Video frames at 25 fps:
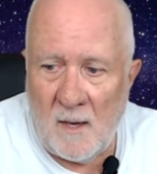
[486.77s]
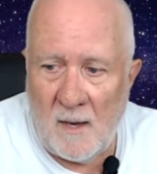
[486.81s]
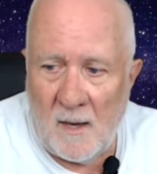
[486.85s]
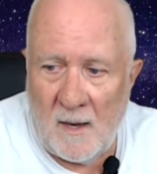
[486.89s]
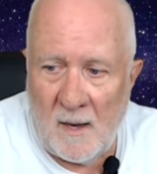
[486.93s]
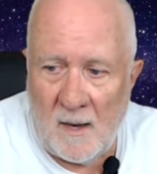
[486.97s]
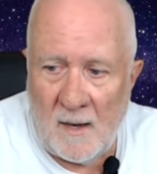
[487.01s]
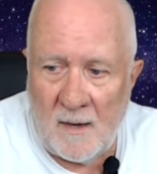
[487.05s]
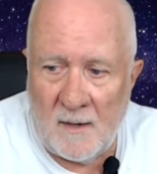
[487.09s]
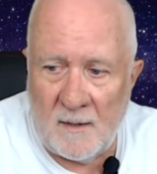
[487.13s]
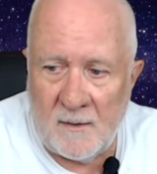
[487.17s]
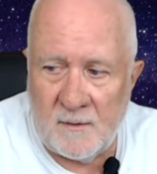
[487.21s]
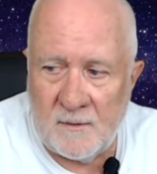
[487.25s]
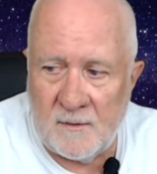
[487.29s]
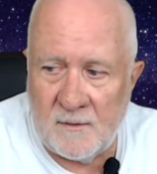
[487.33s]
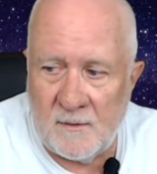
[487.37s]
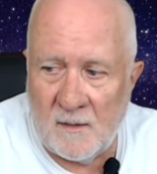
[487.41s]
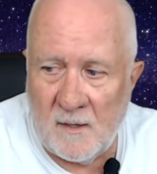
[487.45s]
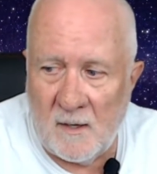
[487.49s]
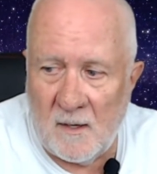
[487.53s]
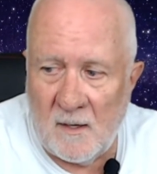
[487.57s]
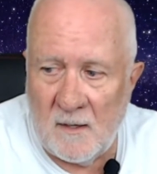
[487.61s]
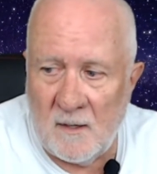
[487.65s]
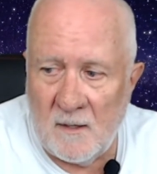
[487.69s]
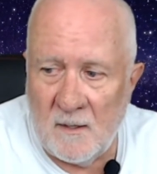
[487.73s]
and
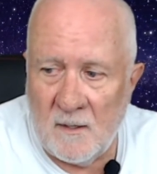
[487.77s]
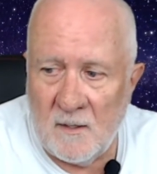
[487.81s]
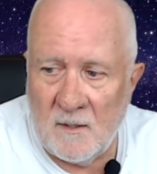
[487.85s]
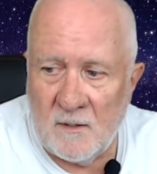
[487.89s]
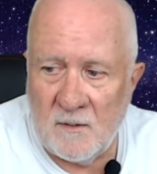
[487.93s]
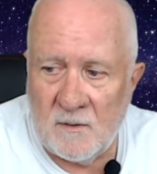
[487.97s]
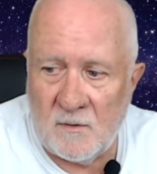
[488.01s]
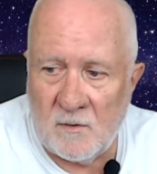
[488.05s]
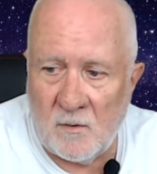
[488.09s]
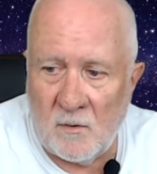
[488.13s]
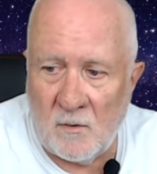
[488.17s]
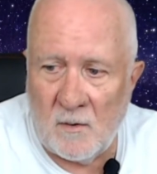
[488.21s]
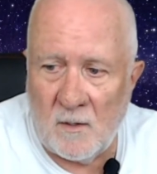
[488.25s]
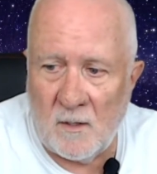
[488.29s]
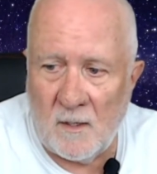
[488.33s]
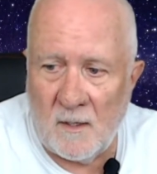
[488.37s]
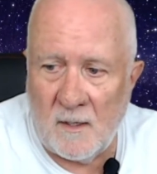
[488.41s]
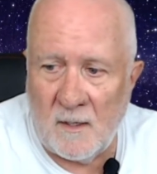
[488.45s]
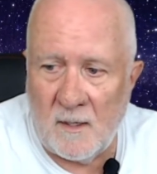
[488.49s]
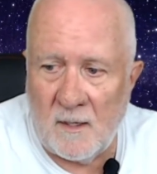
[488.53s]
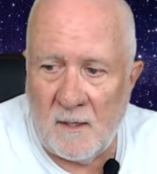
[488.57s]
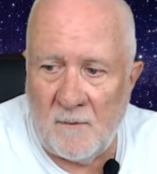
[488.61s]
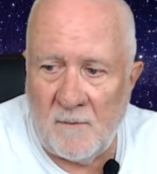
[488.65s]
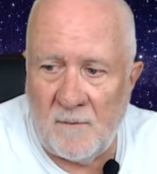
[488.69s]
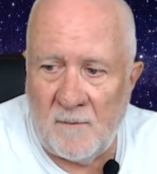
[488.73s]

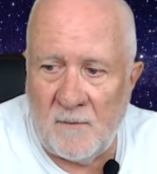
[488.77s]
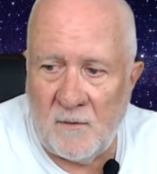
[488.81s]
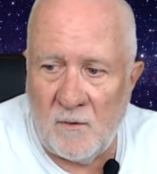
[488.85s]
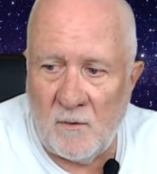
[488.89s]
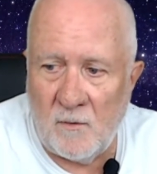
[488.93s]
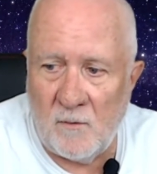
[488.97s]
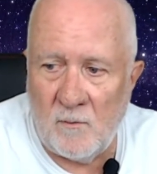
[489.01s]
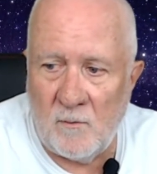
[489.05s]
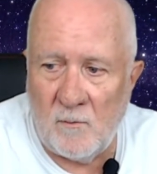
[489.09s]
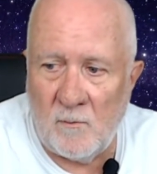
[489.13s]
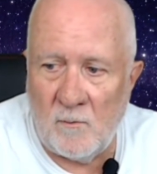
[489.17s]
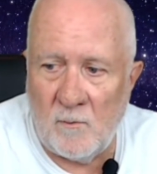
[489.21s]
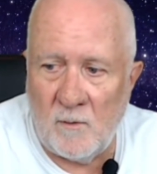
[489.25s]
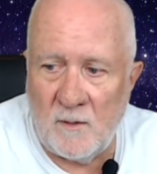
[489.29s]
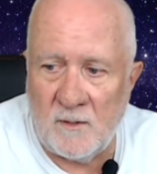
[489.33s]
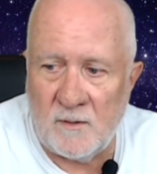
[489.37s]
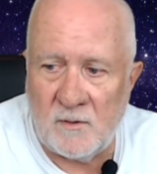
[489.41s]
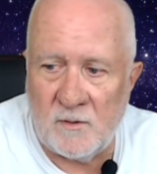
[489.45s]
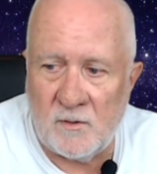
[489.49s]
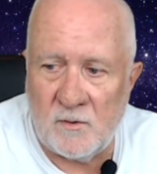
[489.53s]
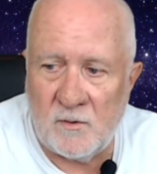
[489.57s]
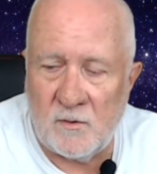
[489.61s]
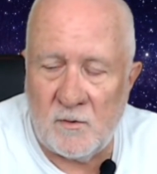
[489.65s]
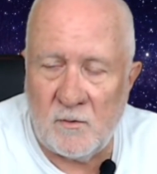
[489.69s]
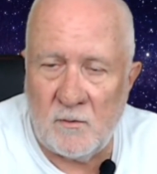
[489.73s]
certainly if you
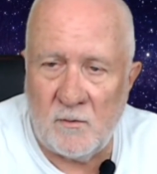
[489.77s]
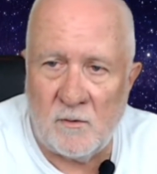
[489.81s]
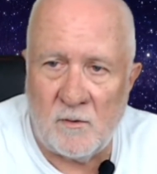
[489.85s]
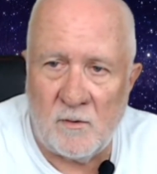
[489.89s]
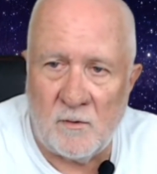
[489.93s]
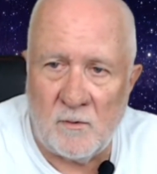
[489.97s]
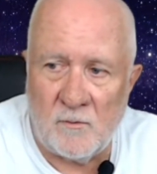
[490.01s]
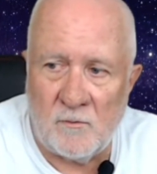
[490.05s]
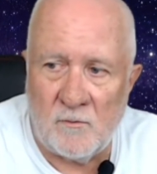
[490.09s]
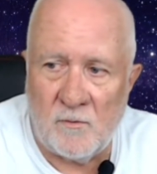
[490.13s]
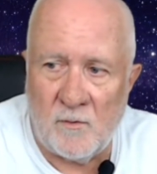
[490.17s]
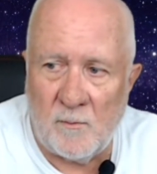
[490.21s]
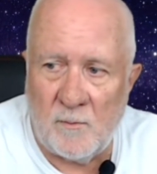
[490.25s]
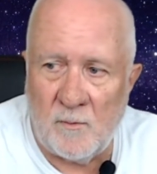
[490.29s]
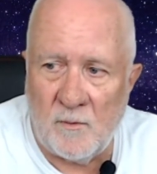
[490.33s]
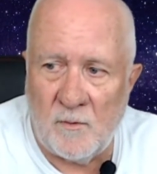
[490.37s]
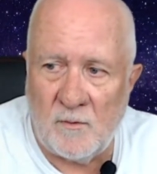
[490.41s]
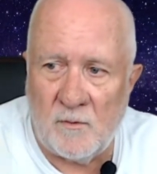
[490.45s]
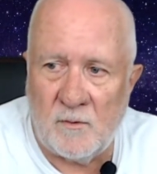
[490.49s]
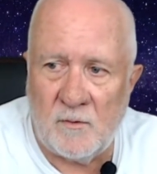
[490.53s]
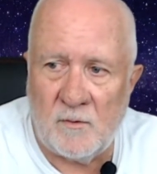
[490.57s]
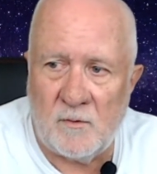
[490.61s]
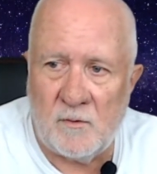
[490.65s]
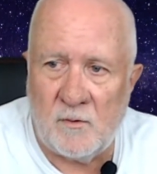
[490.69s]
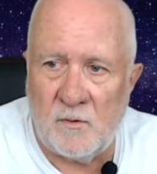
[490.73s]
wish to contribute
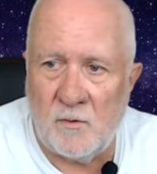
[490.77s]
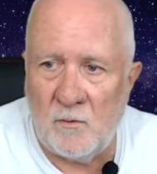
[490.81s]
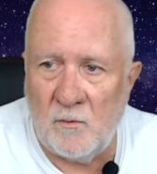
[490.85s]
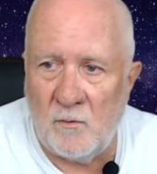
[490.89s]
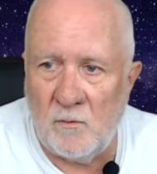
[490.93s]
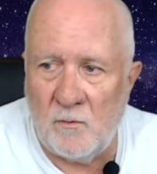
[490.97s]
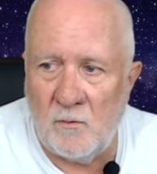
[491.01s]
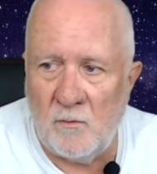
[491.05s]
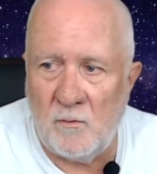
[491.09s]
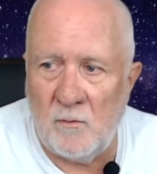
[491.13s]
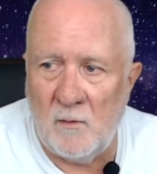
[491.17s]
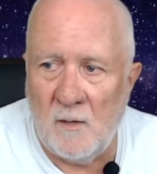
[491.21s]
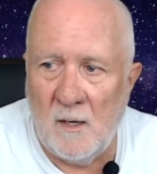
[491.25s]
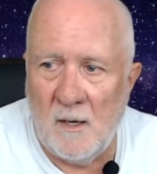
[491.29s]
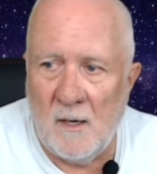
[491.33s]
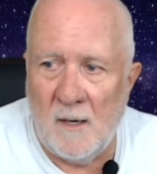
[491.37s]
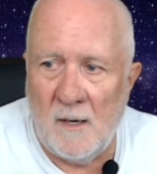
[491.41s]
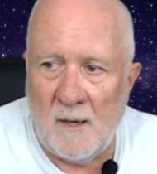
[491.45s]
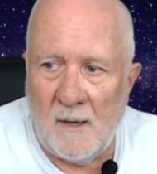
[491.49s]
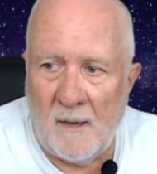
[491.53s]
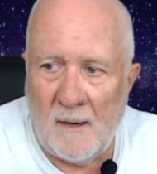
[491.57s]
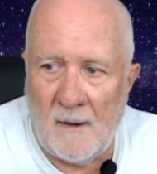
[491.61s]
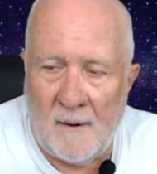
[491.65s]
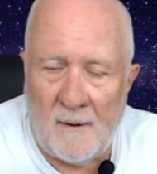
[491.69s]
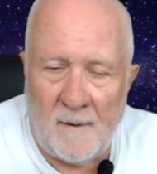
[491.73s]
to
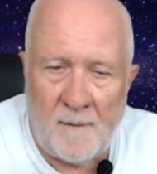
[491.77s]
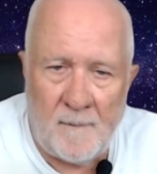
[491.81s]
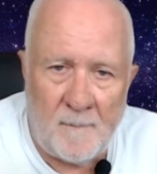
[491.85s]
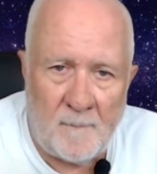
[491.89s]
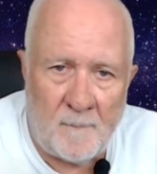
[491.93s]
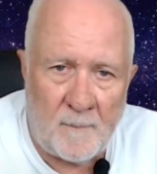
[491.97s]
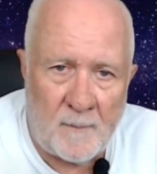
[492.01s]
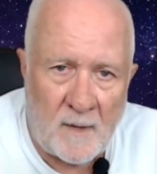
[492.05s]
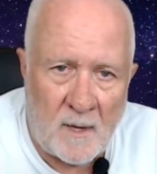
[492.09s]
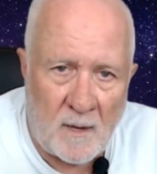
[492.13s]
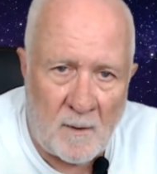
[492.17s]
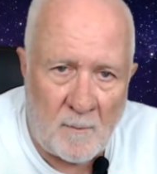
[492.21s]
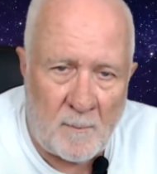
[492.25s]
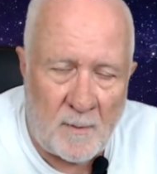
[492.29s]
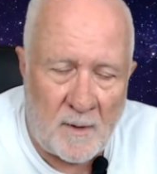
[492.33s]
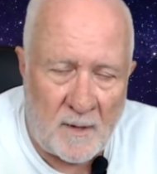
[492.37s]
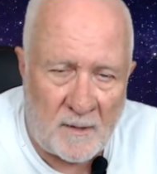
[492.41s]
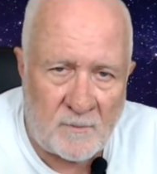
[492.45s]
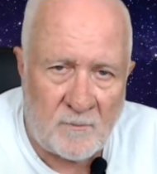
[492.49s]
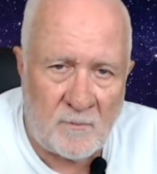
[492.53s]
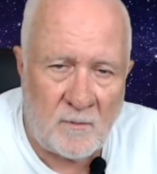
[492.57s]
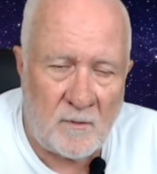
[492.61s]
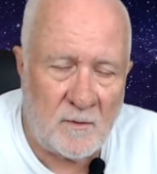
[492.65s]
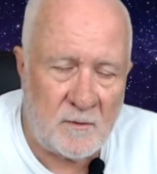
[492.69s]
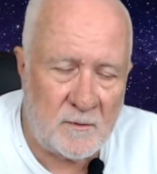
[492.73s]
our
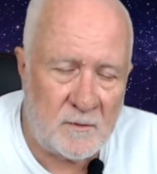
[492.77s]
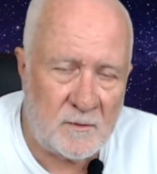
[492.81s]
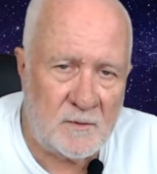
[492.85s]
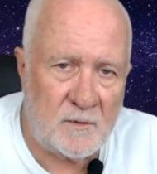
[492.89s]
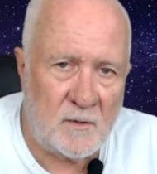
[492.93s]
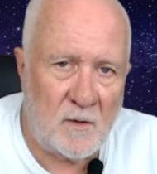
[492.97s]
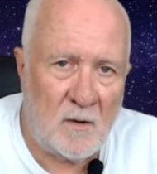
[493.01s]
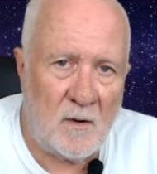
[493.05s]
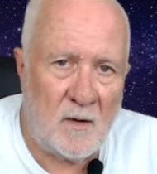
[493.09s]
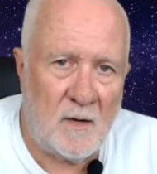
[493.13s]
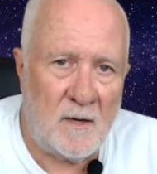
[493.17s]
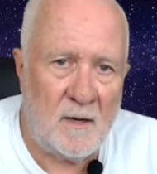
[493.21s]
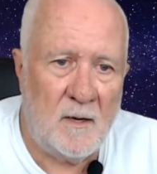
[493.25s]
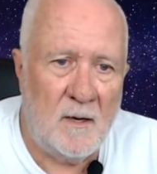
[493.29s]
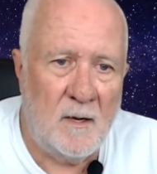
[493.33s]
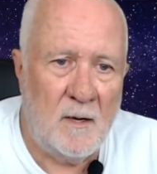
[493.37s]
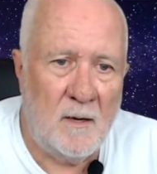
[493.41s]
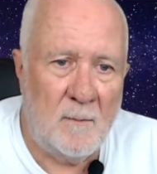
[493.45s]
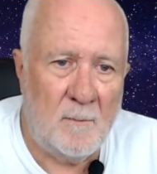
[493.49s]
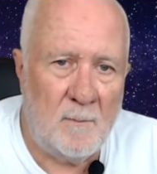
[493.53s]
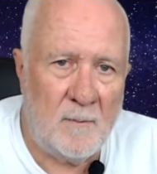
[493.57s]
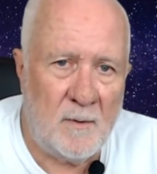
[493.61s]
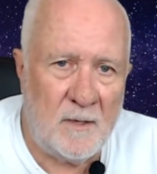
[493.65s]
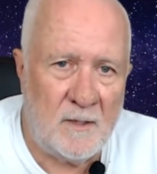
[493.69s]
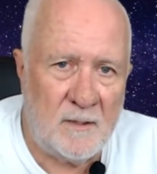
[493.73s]
Patreon site,
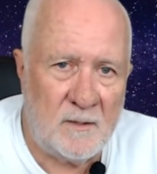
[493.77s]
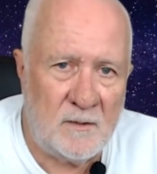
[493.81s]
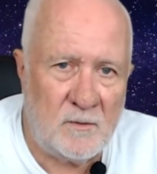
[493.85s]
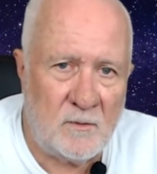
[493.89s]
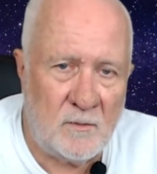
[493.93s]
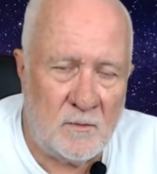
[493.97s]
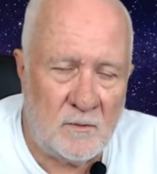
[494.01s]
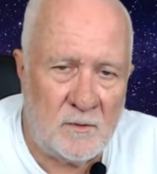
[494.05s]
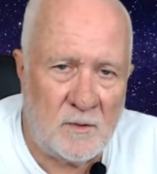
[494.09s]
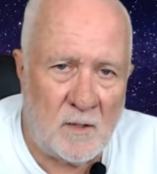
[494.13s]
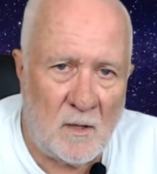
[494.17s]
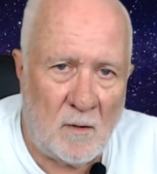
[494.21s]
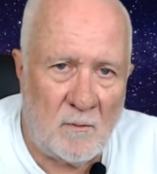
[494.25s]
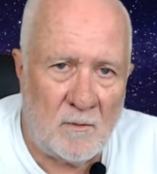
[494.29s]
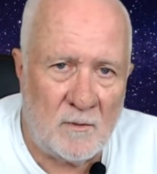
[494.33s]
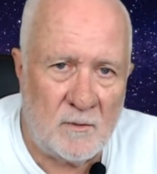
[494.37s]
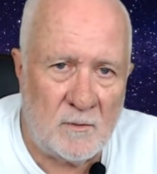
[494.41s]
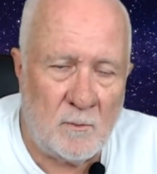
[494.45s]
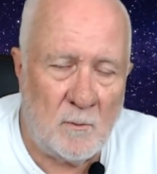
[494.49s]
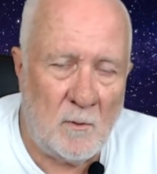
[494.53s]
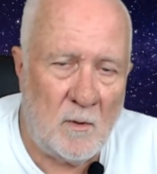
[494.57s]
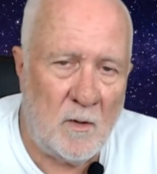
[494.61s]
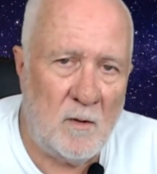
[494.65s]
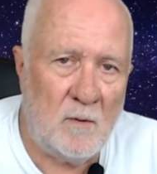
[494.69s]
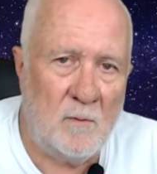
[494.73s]
please do so as
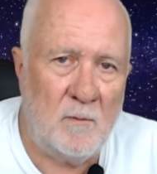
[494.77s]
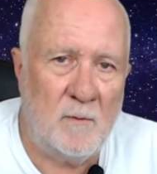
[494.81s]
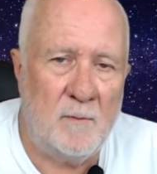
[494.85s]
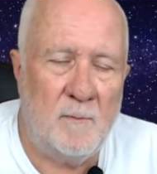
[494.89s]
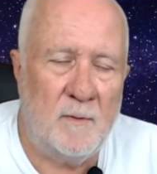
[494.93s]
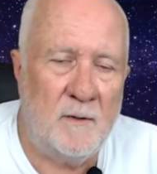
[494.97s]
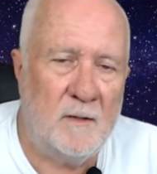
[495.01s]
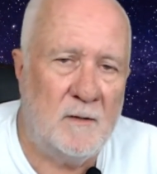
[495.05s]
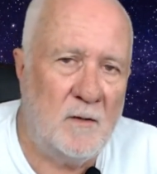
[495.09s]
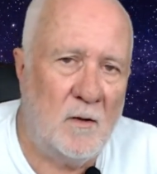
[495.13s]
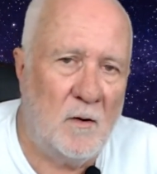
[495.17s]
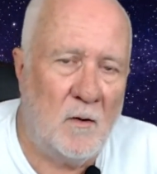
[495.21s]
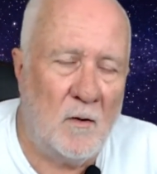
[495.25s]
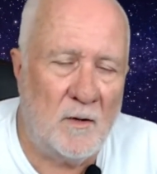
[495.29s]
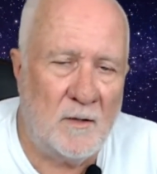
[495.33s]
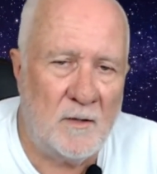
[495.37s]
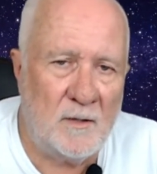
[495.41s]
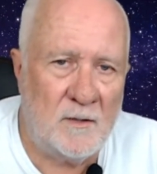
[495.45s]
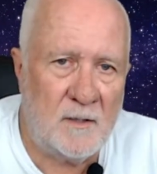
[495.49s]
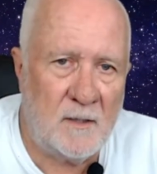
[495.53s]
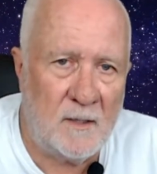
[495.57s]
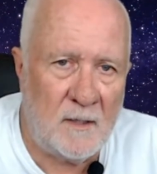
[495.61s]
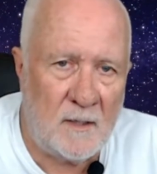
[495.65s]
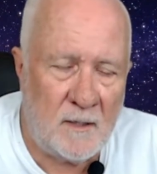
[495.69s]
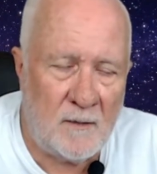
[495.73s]
well. We'd be delighted
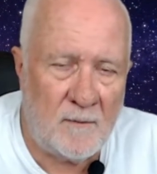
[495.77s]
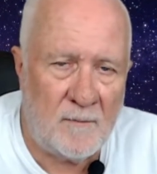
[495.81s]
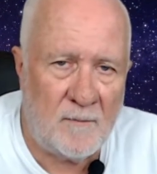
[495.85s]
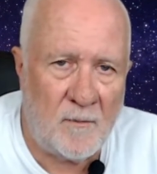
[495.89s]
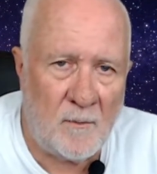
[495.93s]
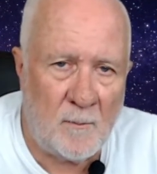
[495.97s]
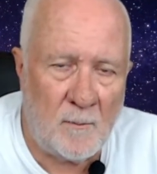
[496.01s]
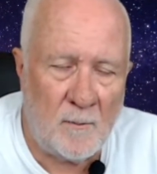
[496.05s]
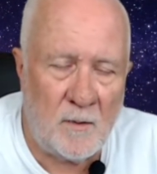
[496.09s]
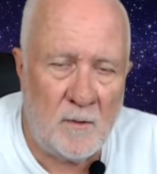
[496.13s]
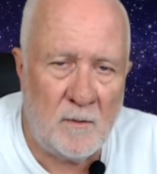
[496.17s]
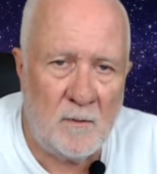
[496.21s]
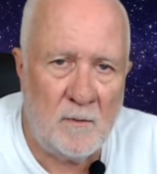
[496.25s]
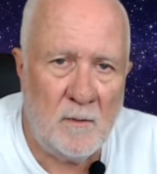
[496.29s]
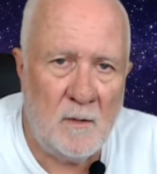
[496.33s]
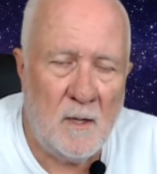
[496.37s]
to hear from you.